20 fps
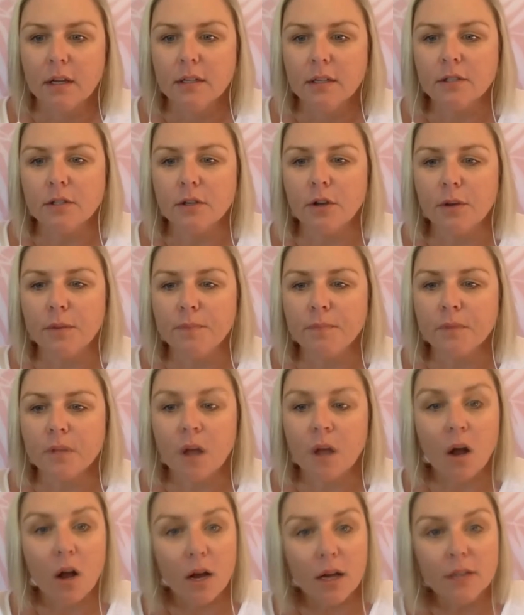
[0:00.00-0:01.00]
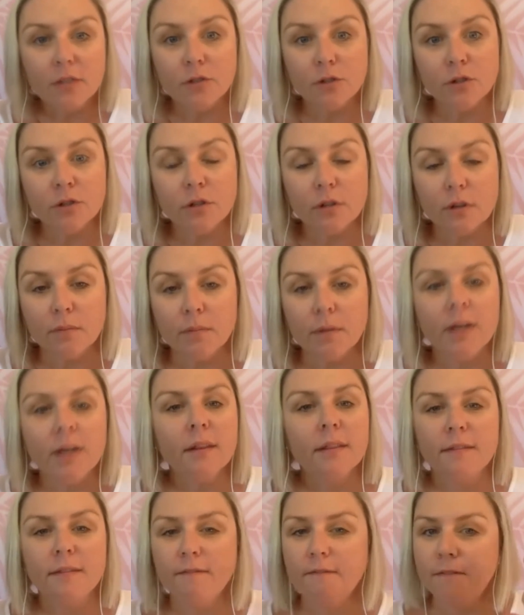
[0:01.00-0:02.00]
So I do them, but
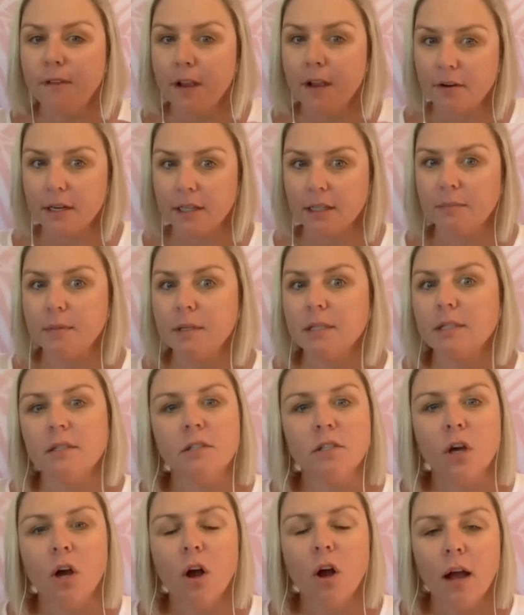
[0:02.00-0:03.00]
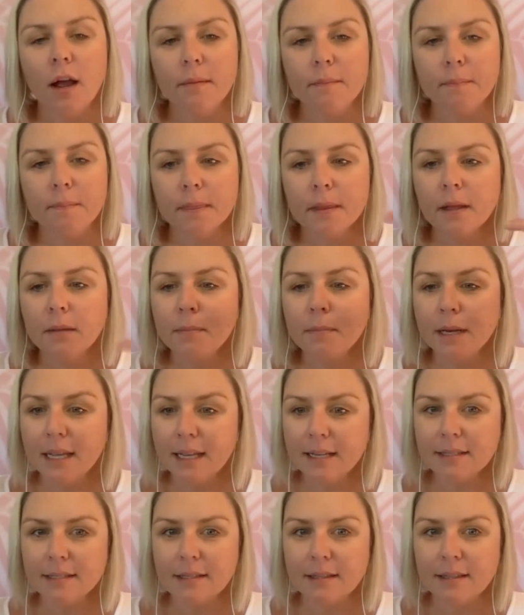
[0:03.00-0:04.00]
very limited time. But
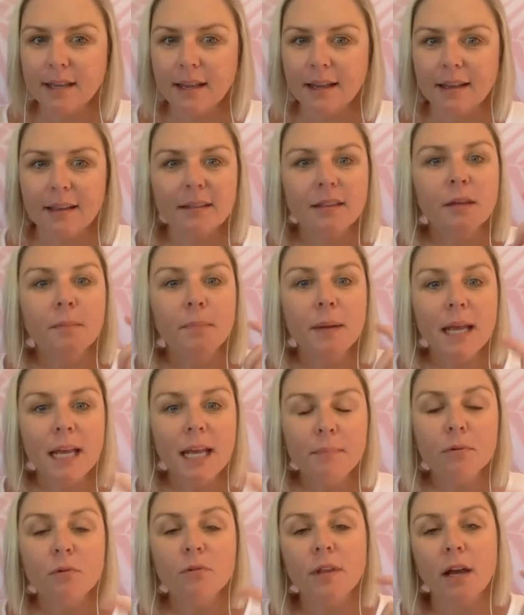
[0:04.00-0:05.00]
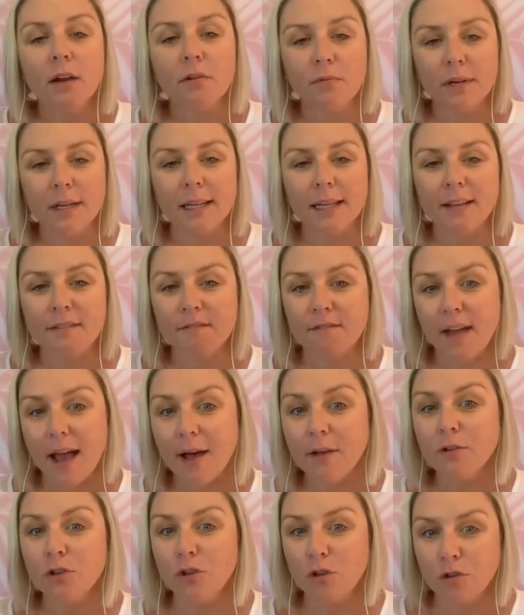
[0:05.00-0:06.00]
here's the thing, the people that really
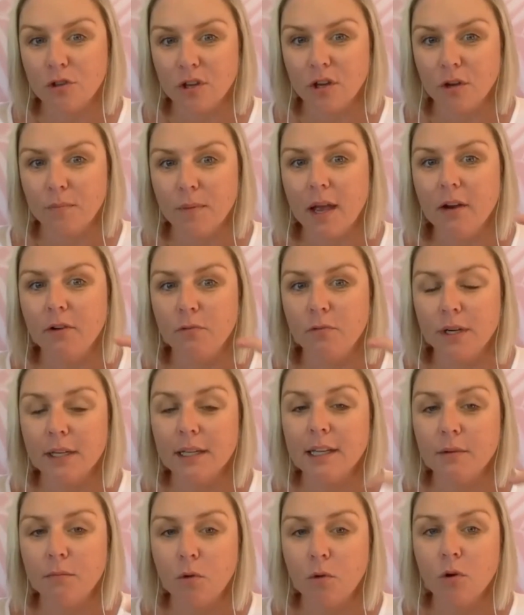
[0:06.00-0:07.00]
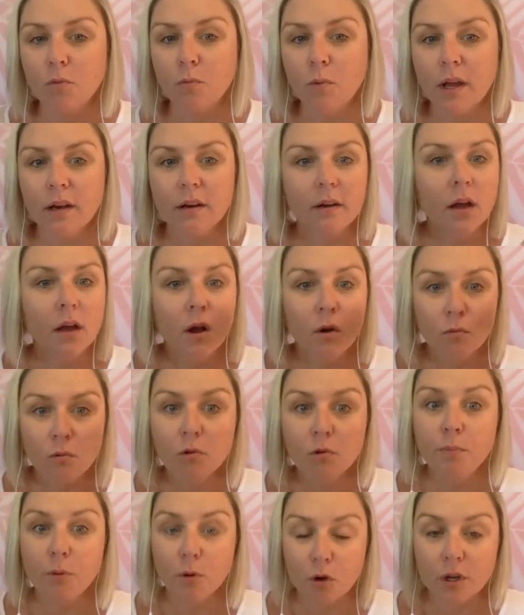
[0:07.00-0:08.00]
value them and really want one
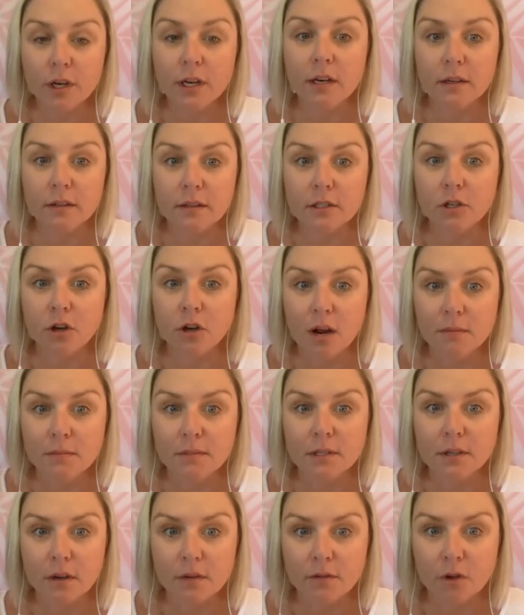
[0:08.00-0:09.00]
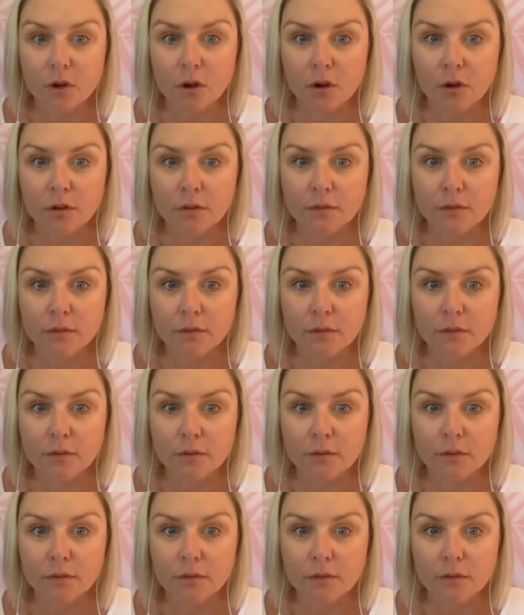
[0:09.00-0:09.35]
will book it in at the times that I've got.